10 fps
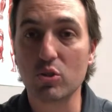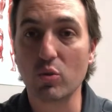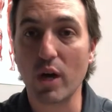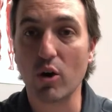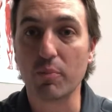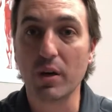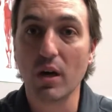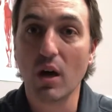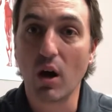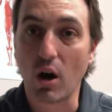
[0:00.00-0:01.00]
to help
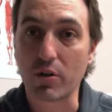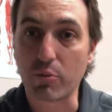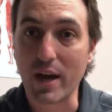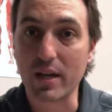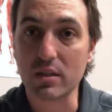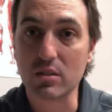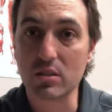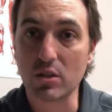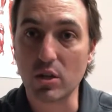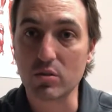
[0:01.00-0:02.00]
arthritis,
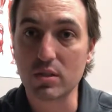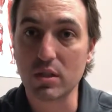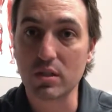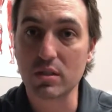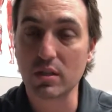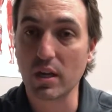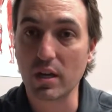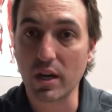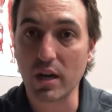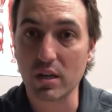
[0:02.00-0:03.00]
stenosis,
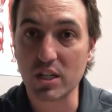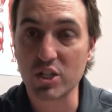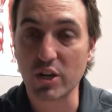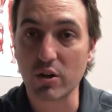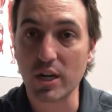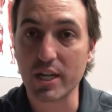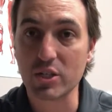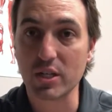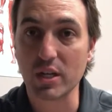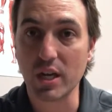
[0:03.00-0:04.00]
any kind of
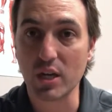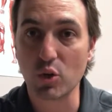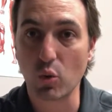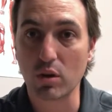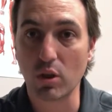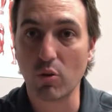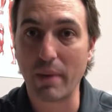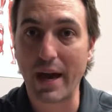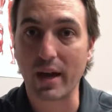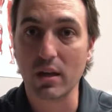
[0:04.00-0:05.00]
degeneration in your low
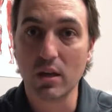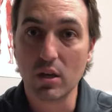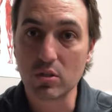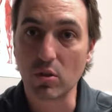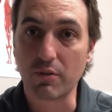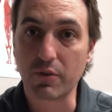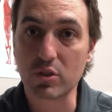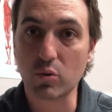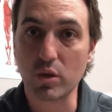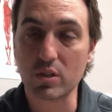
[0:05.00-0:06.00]
back. So the
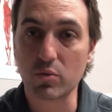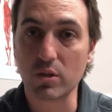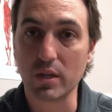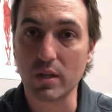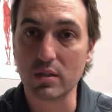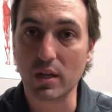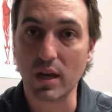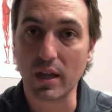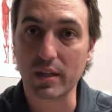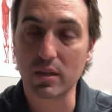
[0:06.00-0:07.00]
first one is real easy, and I
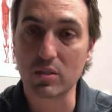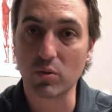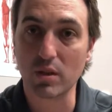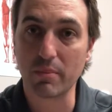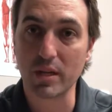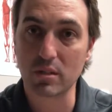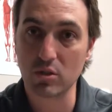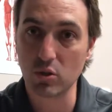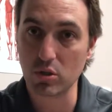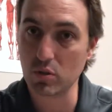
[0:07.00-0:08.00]
like this one the best
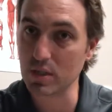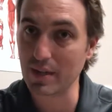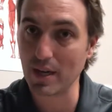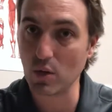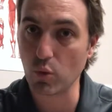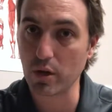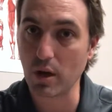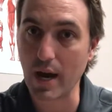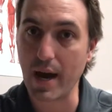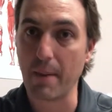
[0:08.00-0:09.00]
because you can do this anywhere
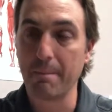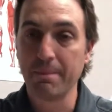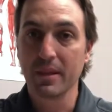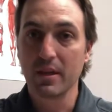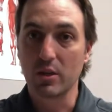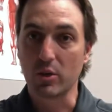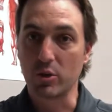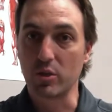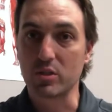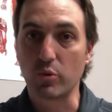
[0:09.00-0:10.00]
you're at. You can
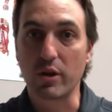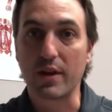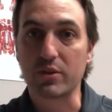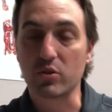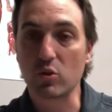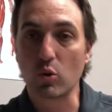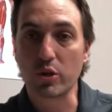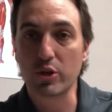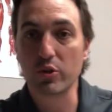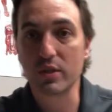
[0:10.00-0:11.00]
do this when you're at the store,
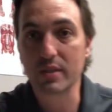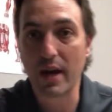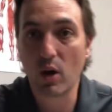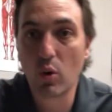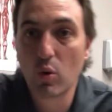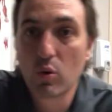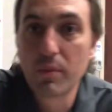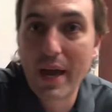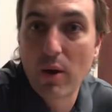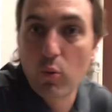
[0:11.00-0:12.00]
you can do this at
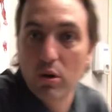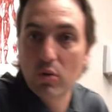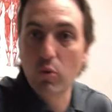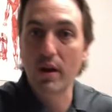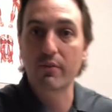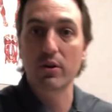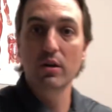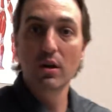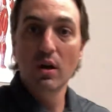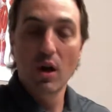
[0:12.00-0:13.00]
home, at work, wherever.
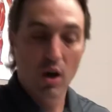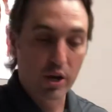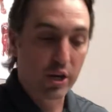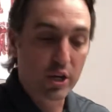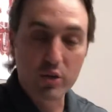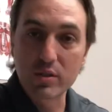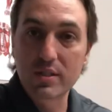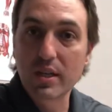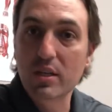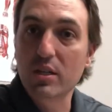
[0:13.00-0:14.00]
All you're going to do is
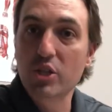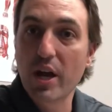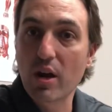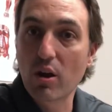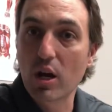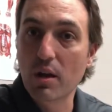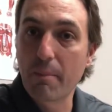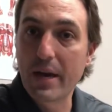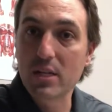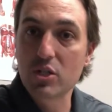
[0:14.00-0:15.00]
sit in a chair or on a
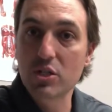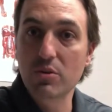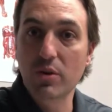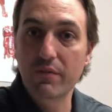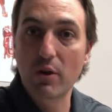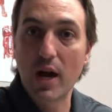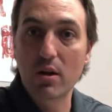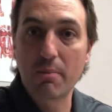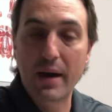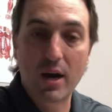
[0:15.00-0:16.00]
bench if you're out
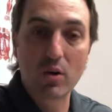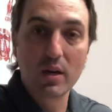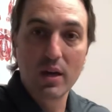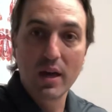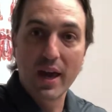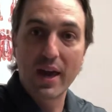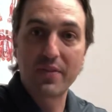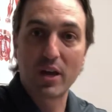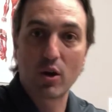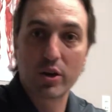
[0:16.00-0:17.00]
and about, and
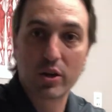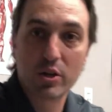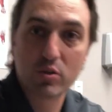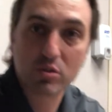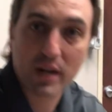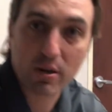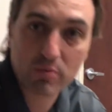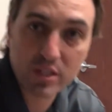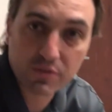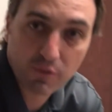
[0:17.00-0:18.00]
then all you're going to do is try to
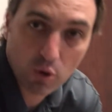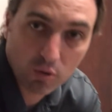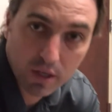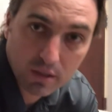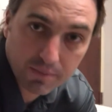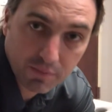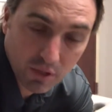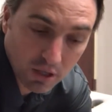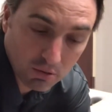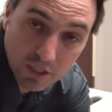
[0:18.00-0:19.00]
reach forward.
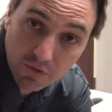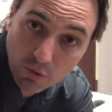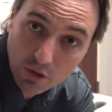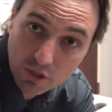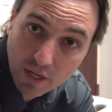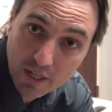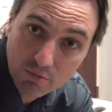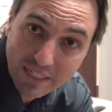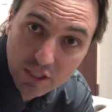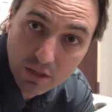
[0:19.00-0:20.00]
You're going to reach forward and try to
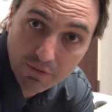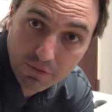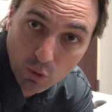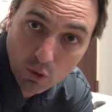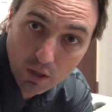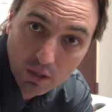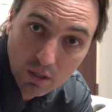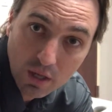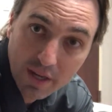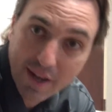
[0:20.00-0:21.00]
reach the floor.
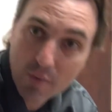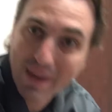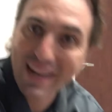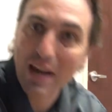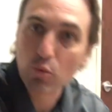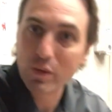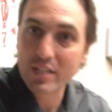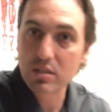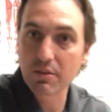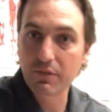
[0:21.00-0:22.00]
Now you may not
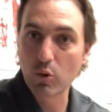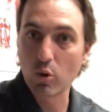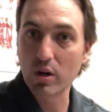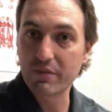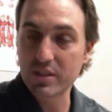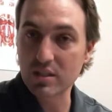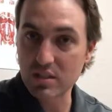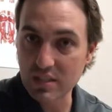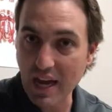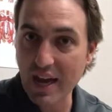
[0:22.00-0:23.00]
reach the floor if
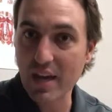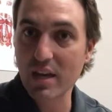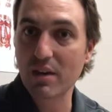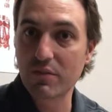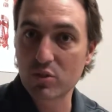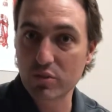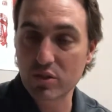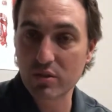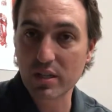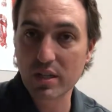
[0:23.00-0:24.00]
it's tight, if it's
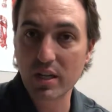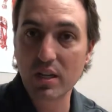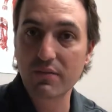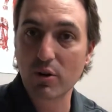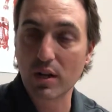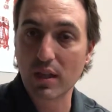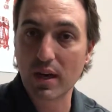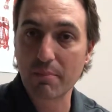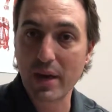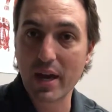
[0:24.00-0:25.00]
restricted, if you're in a
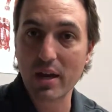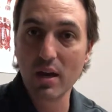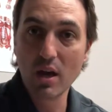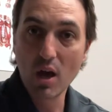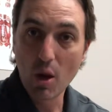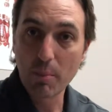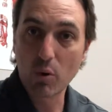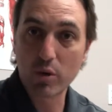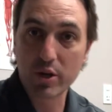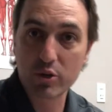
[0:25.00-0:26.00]
lot of pain,
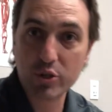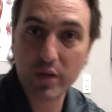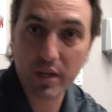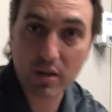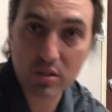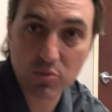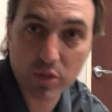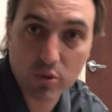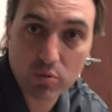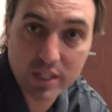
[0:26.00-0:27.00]
but what you're doing here is
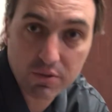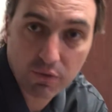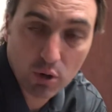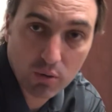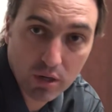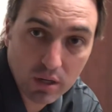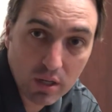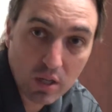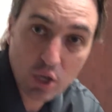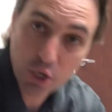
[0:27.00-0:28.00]
when you reach forward,
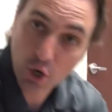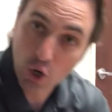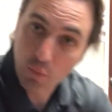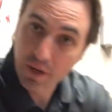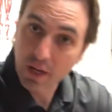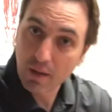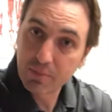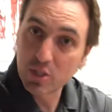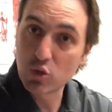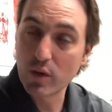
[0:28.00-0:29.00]
you're opening
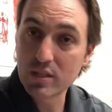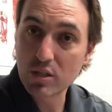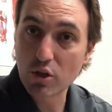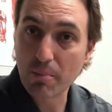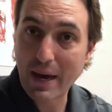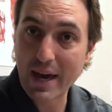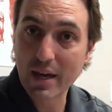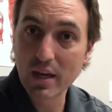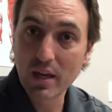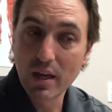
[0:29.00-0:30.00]
up the joints in your
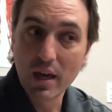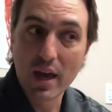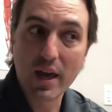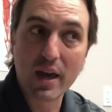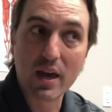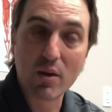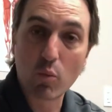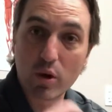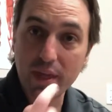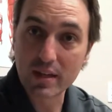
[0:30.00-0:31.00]
back
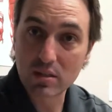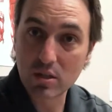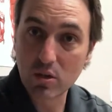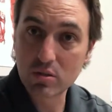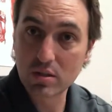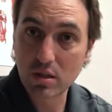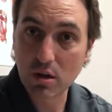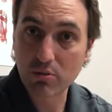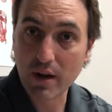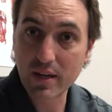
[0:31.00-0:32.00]
and where that stenosis and
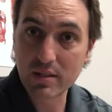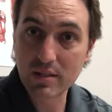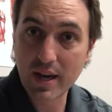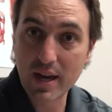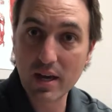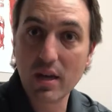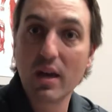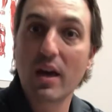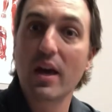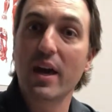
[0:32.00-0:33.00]
arthritis is at
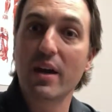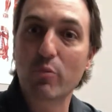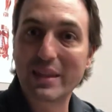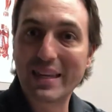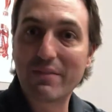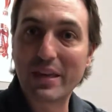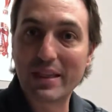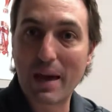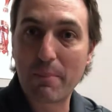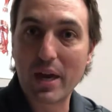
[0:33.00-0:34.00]
and relieving
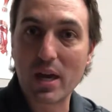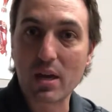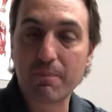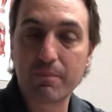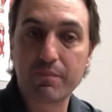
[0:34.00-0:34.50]
that pain.